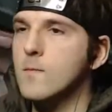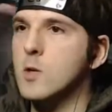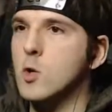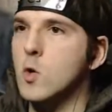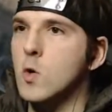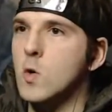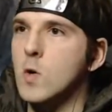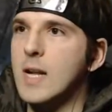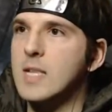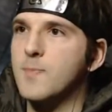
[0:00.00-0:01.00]
Oh,
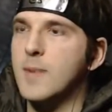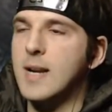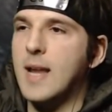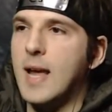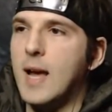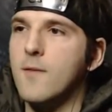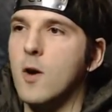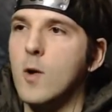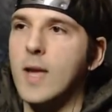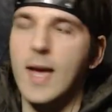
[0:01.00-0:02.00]
I got split in half.
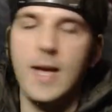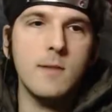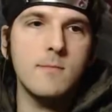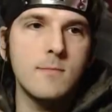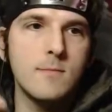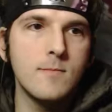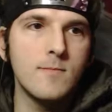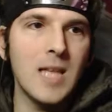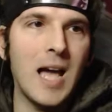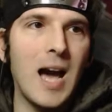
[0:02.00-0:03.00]
Okay.
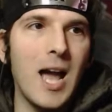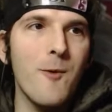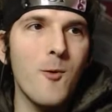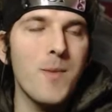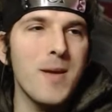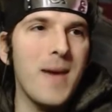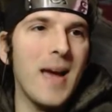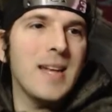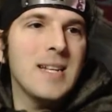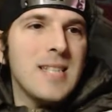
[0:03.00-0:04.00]
I will be
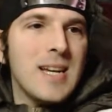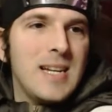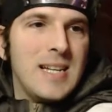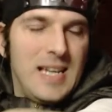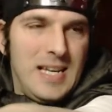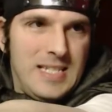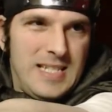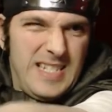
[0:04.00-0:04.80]
back in a second, I guess.